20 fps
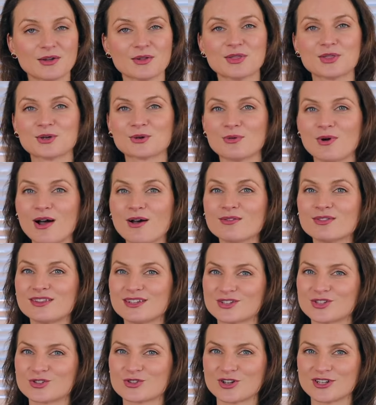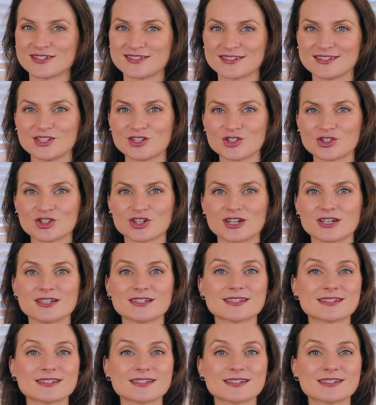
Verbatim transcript: Now, throughout this transition,